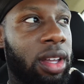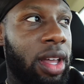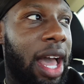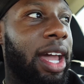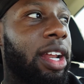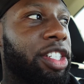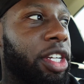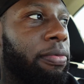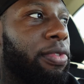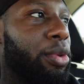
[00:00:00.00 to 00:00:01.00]
I got a
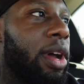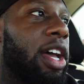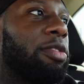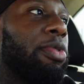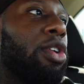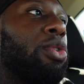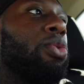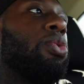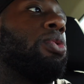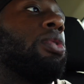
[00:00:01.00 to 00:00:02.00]
gem for you guys,
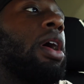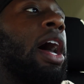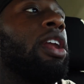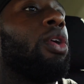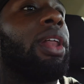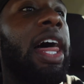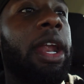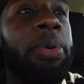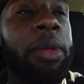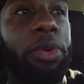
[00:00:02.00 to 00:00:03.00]
bro. I know a
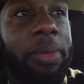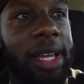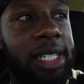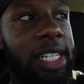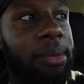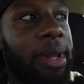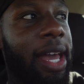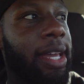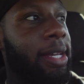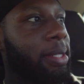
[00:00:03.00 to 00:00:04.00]
lot of people make it seem
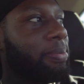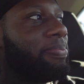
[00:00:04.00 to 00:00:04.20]
like,